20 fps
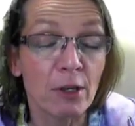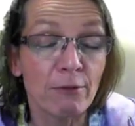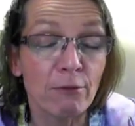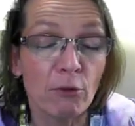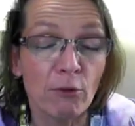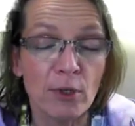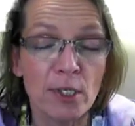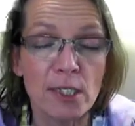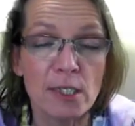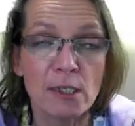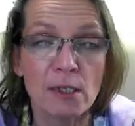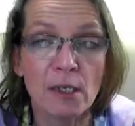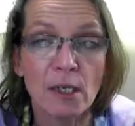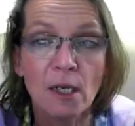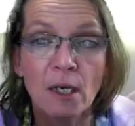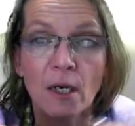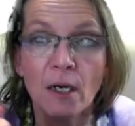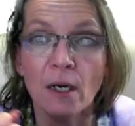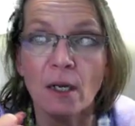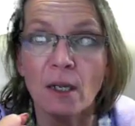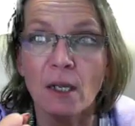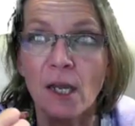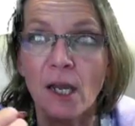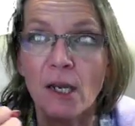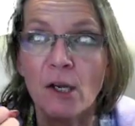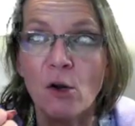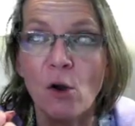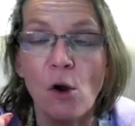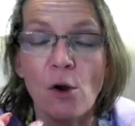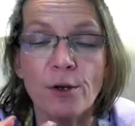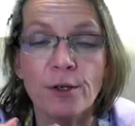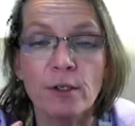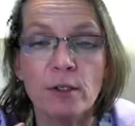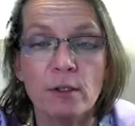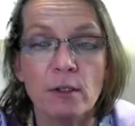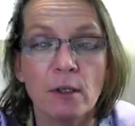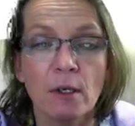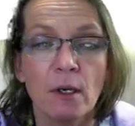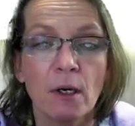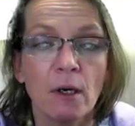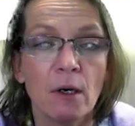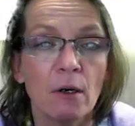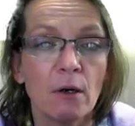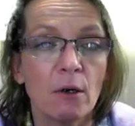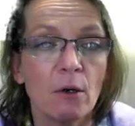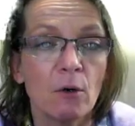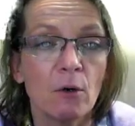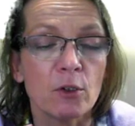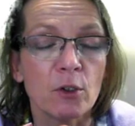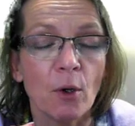for whatever reason, cannot